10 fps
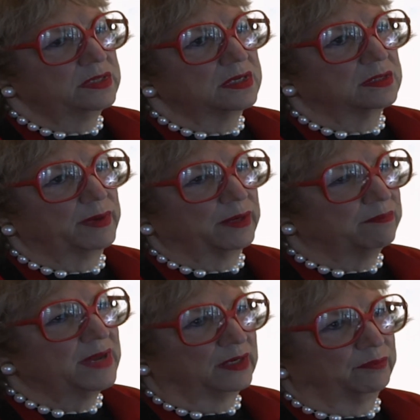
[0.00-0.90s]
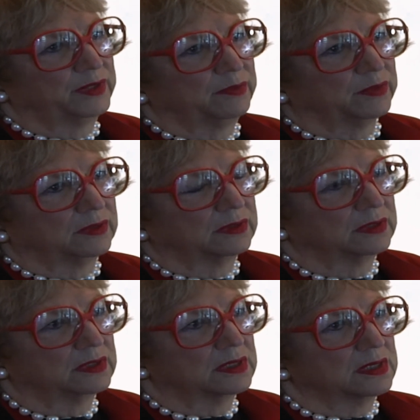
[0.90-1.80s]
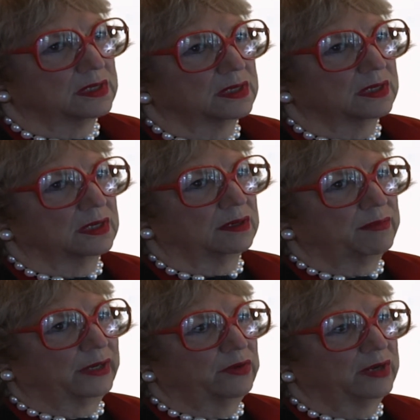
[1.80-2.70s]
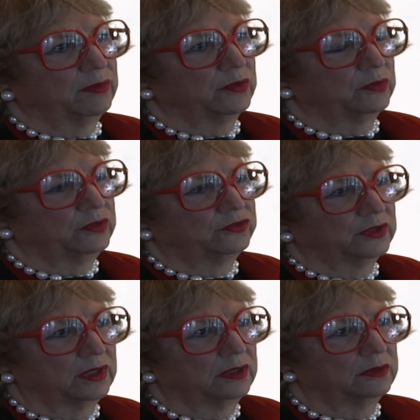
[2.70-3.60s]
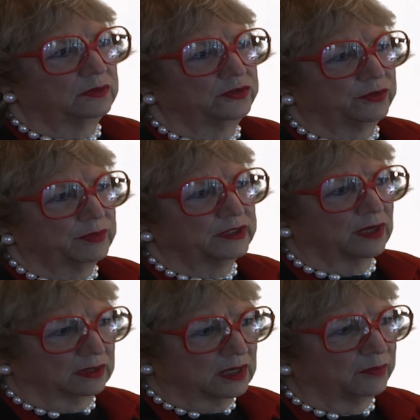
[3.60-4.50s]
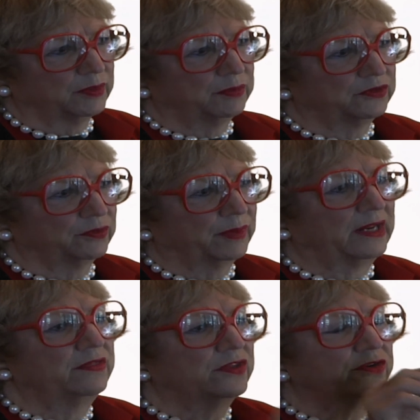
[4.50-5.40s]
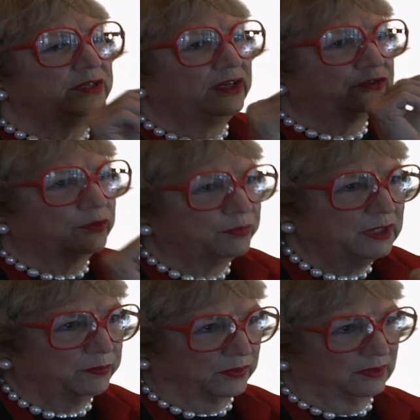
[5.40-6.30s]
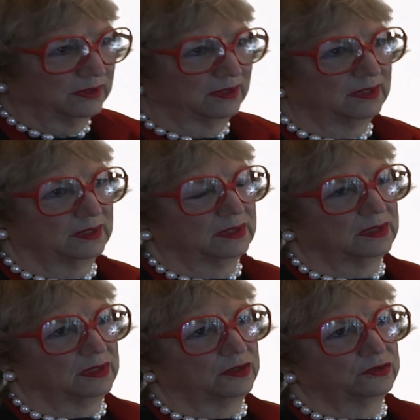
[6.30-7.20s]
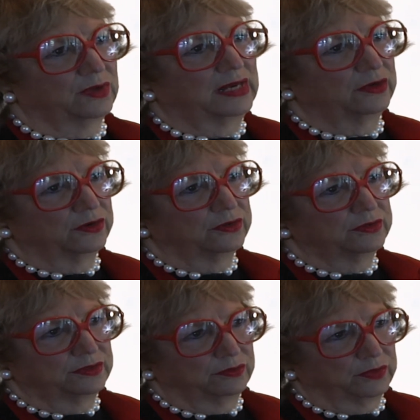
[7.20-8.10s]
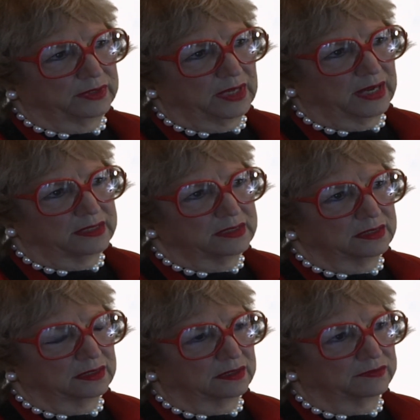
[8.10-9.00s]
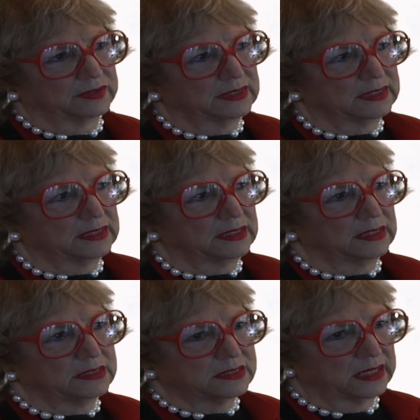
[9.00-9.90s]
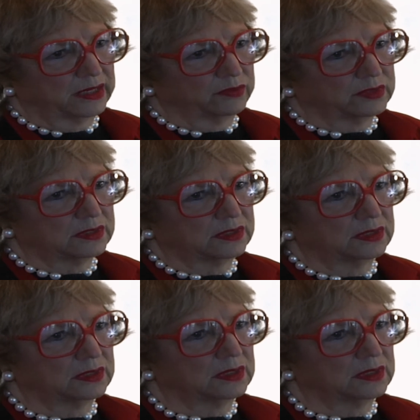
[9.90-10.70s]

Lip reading: thing about mountain people, my grandmother would say when she meant to compliment somebody, they're decent people. So I learned with the idea of integrity,